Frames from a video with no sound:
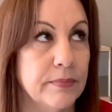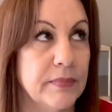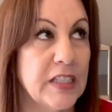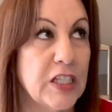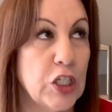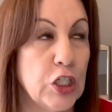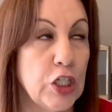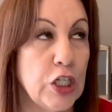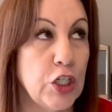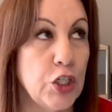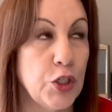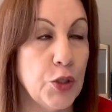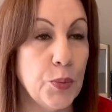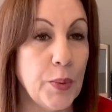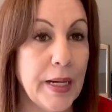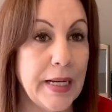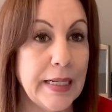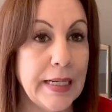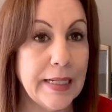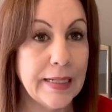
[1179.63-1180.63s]

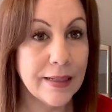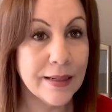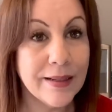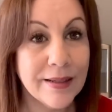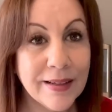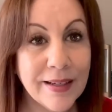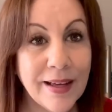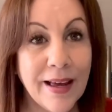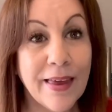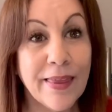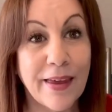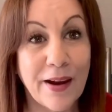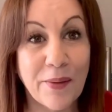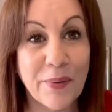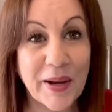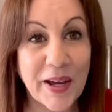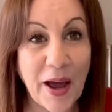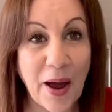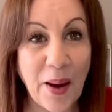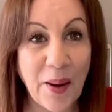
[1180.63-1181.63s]
situated. There we
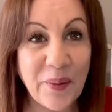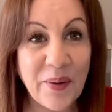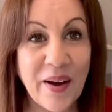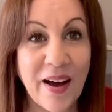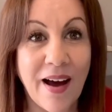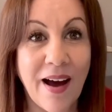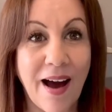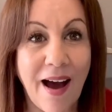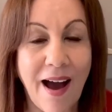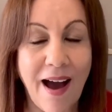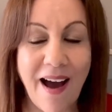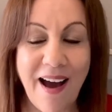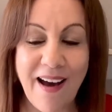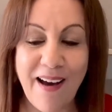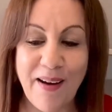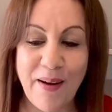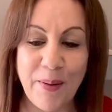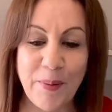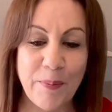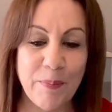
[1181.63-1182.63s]
go.
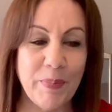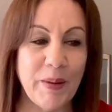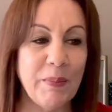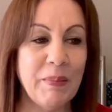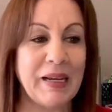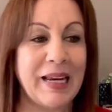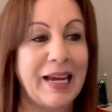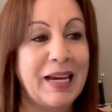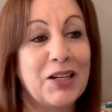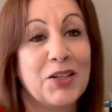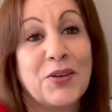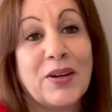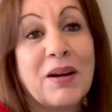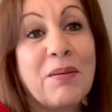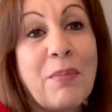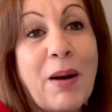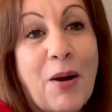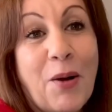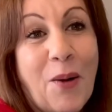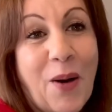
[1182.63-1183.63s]
Let me take a drink of
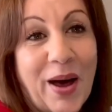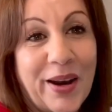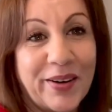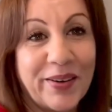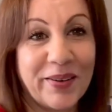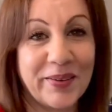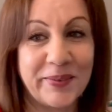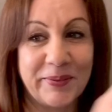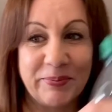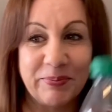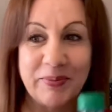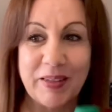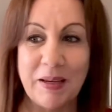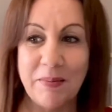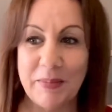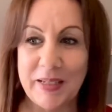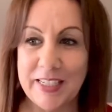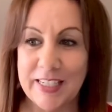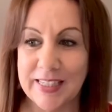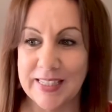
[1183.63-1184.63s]
my water. Give
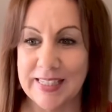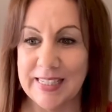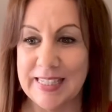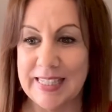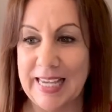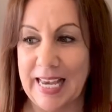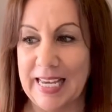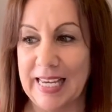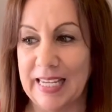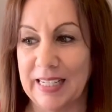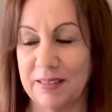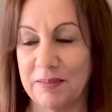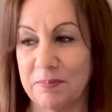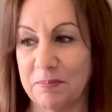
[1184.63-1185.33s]
me just a second.